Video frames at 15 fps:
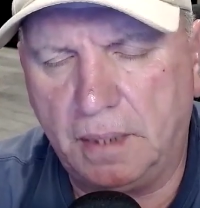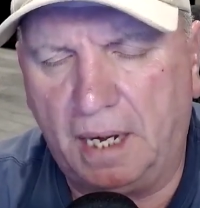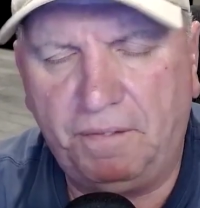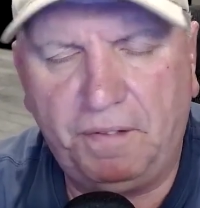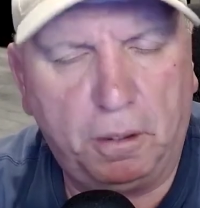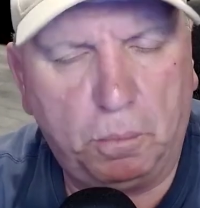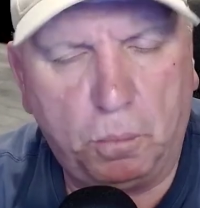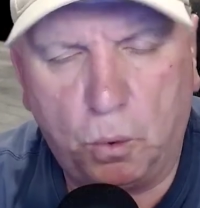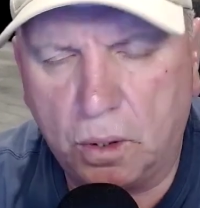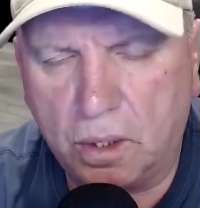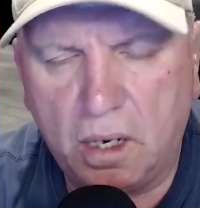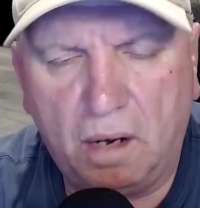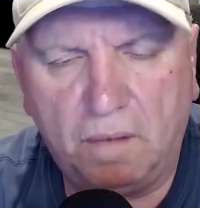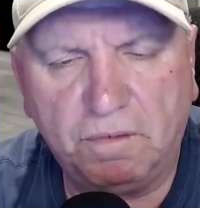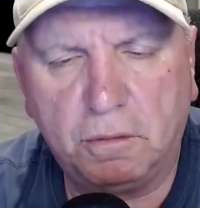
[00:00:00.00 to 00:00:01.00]
I feel more
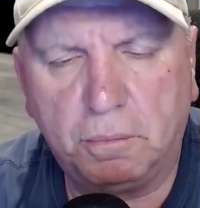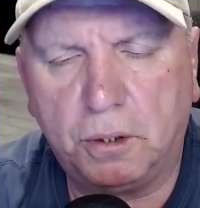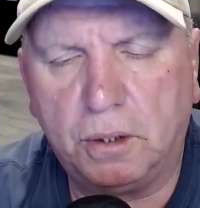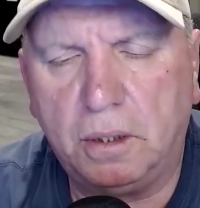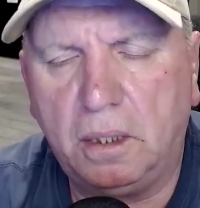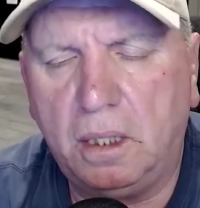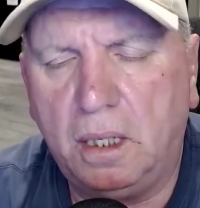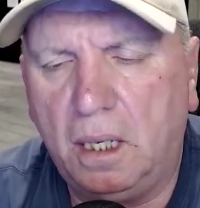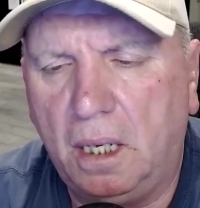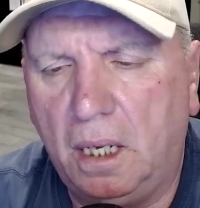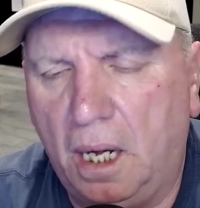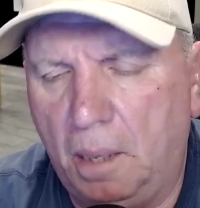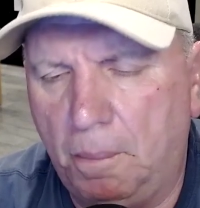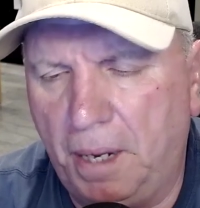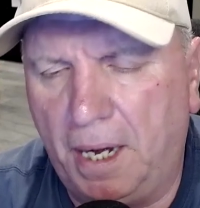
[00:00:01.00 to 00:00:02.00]
comfortable
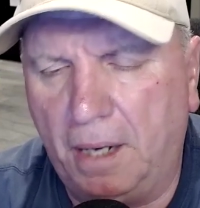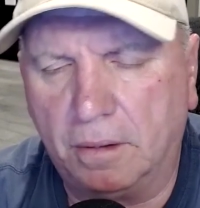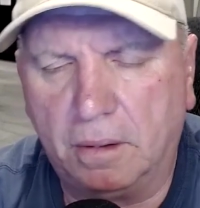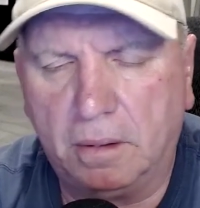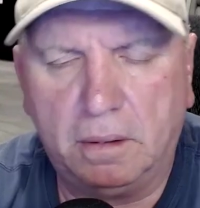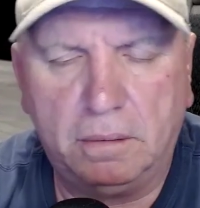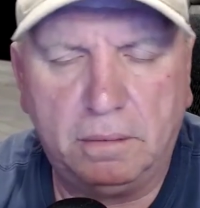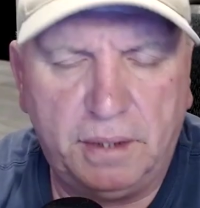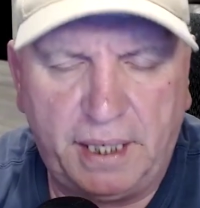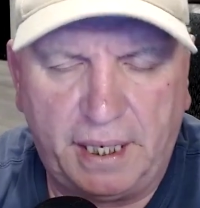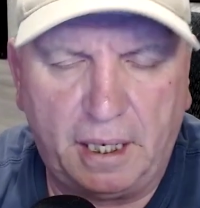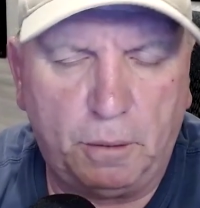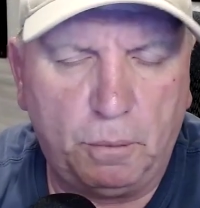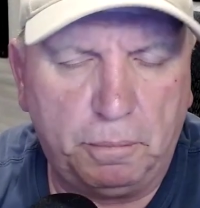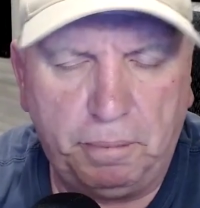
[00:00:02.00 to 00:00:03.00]
about
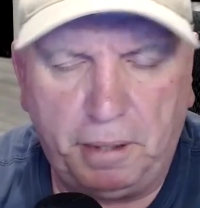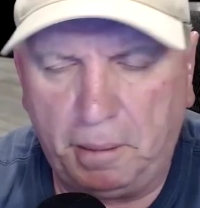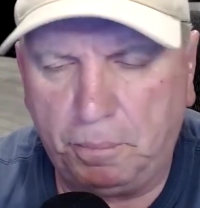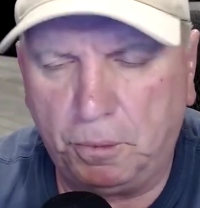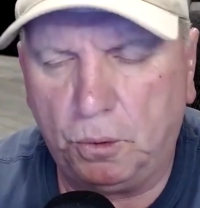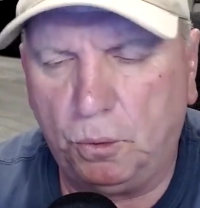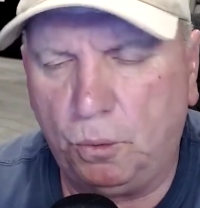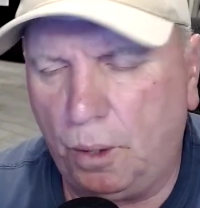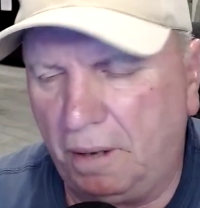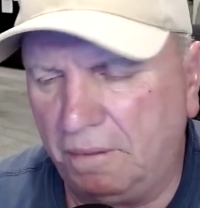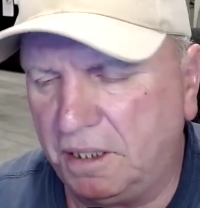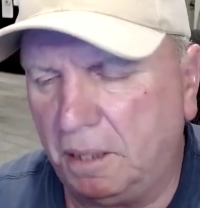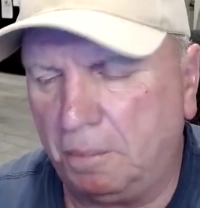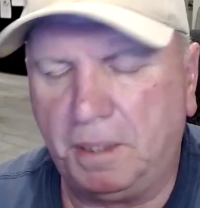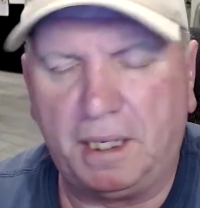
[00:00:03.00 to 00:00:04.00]
dealing with people who have
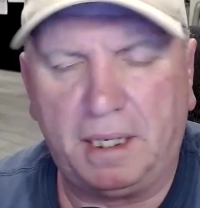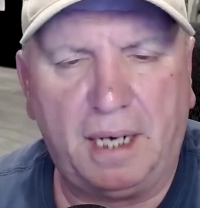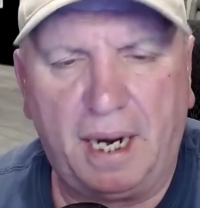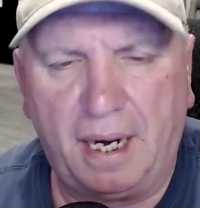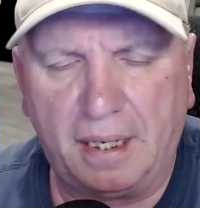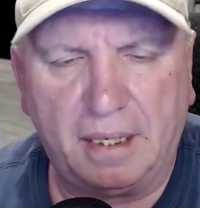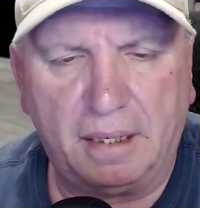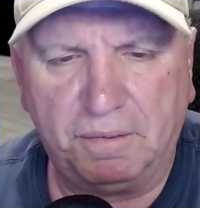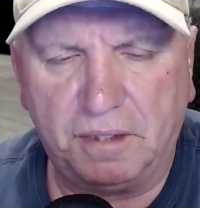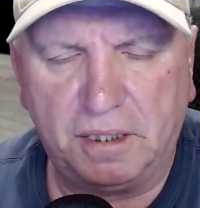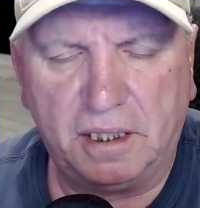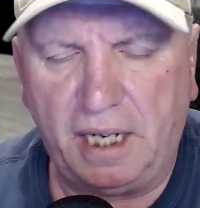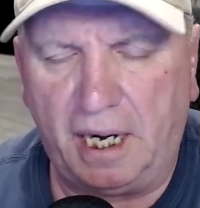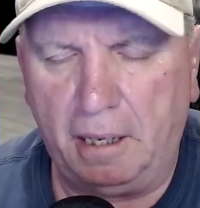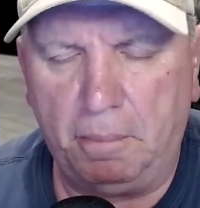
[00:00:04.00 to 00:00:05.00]
something negative to
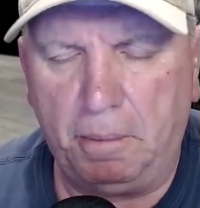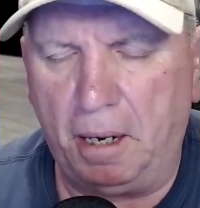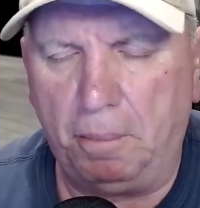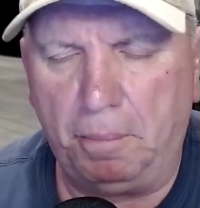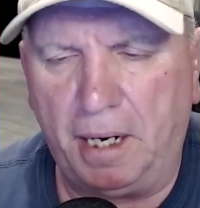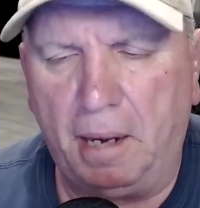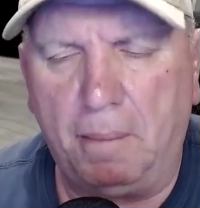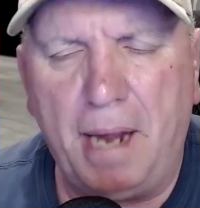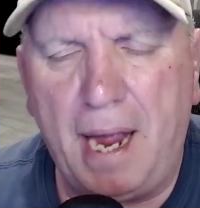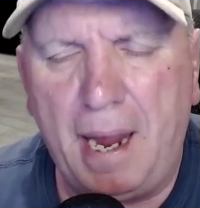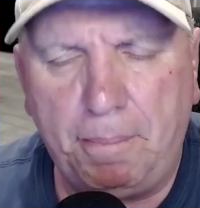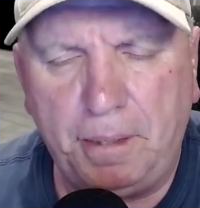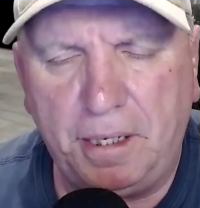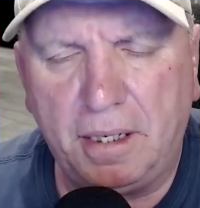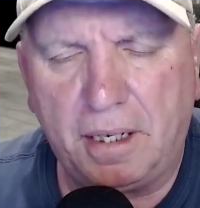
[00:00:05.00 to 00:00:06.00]
say about me. I'm
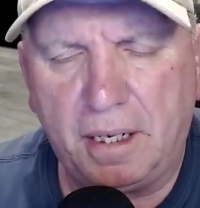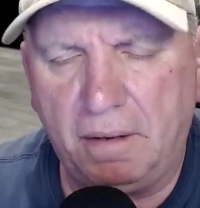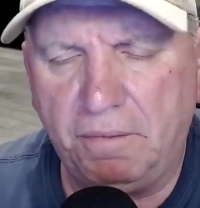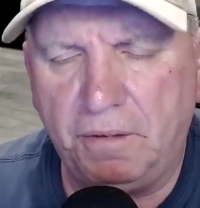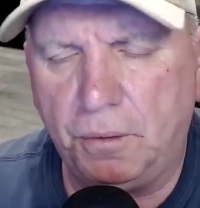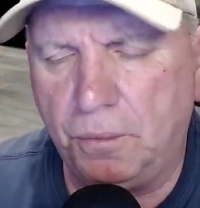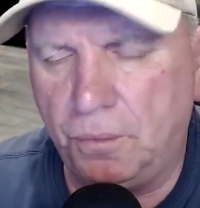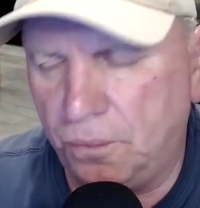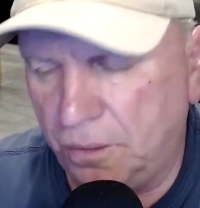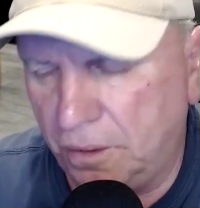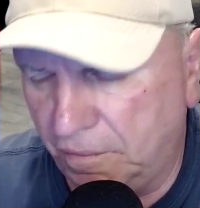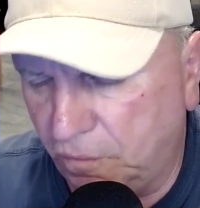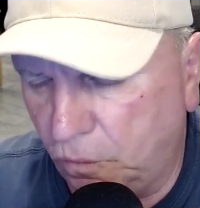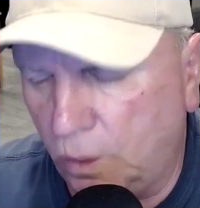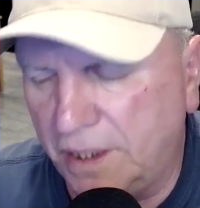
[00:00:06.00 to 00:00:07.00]
happy to give you
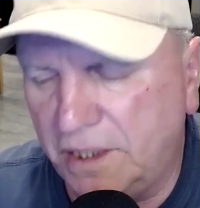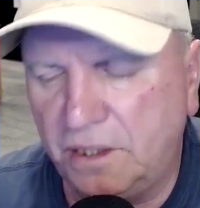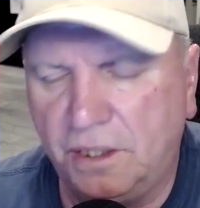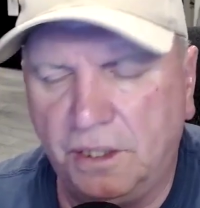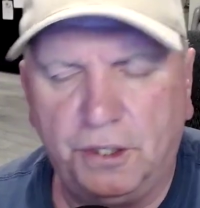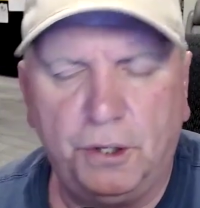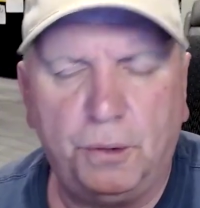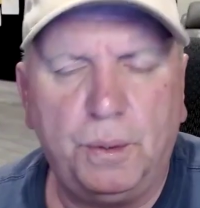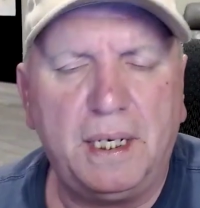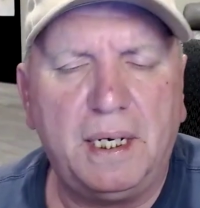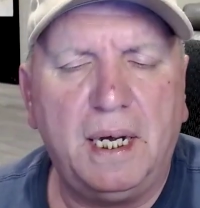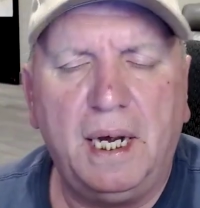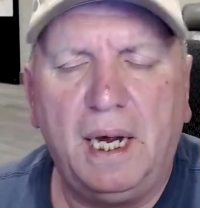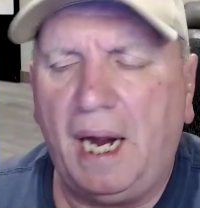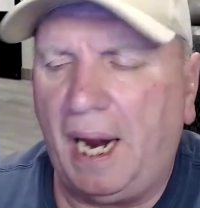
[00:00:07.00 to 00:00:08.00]
the voice to do it,
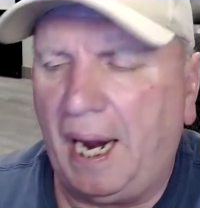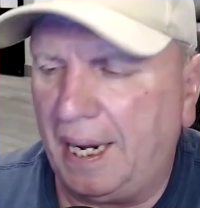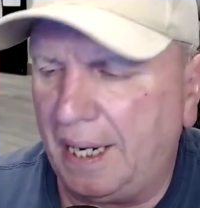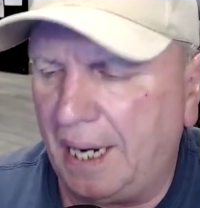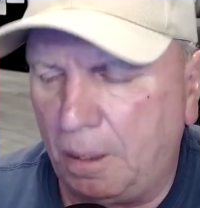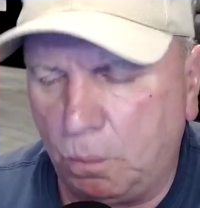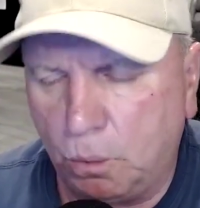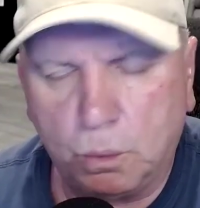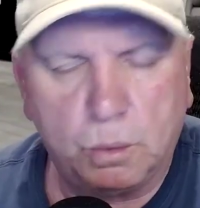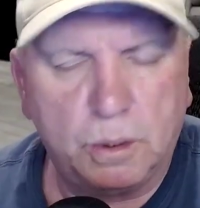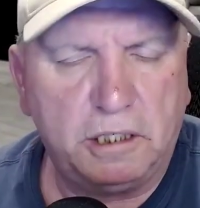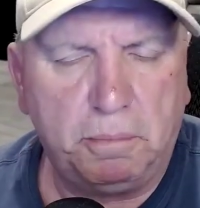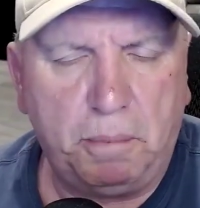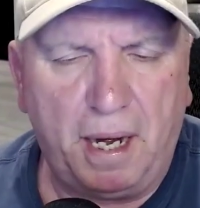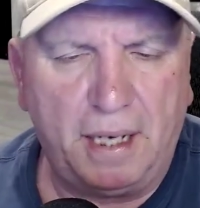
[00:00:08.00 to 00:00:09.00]
and I will
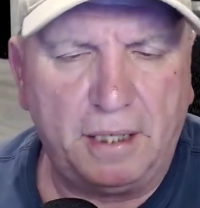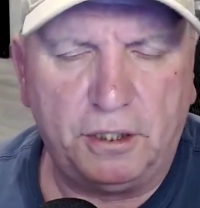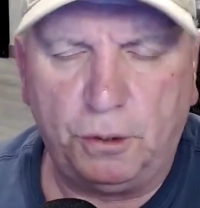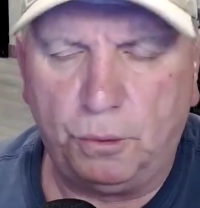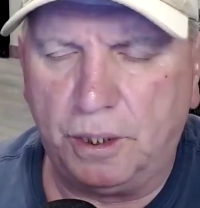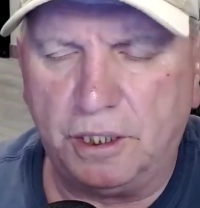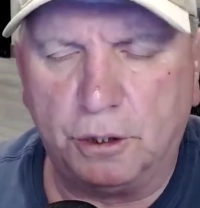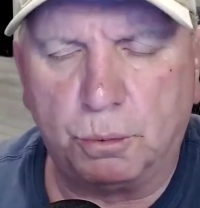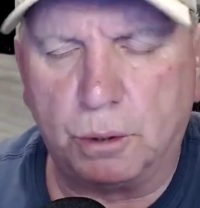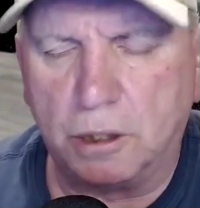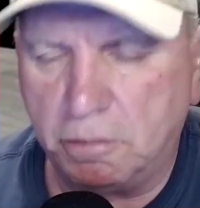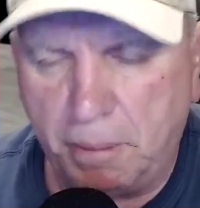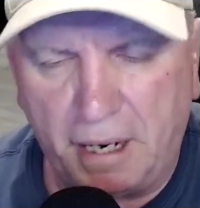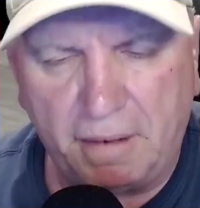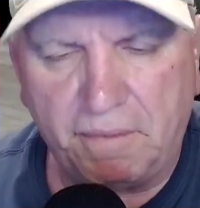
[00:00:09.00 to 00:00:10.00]
respond to it as
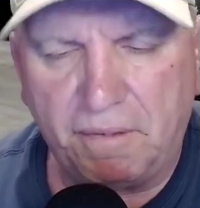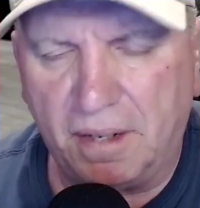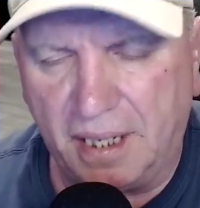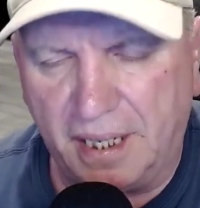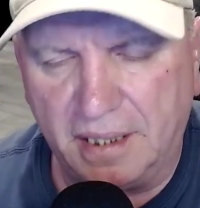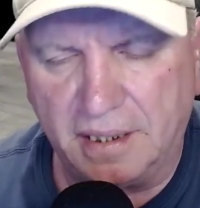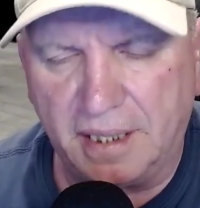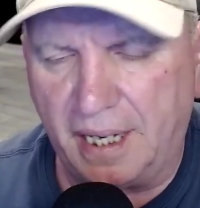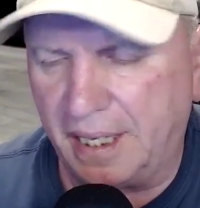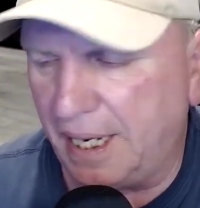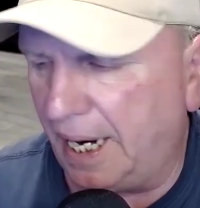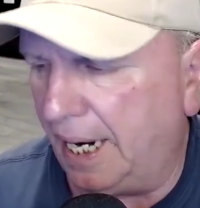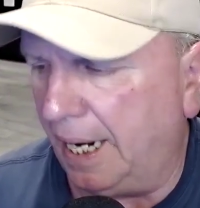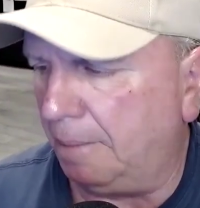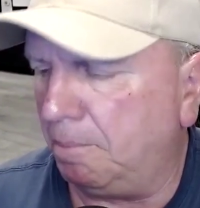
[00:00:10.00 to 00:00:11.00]
respectfully as I
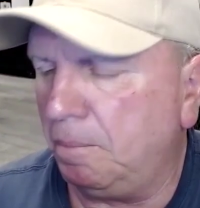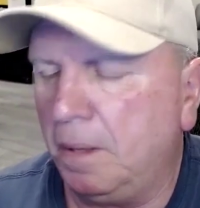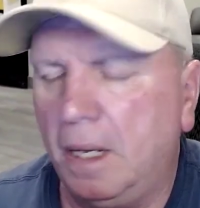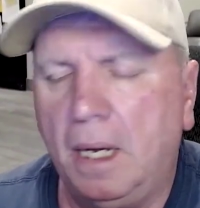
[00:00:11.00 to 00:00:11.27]
can.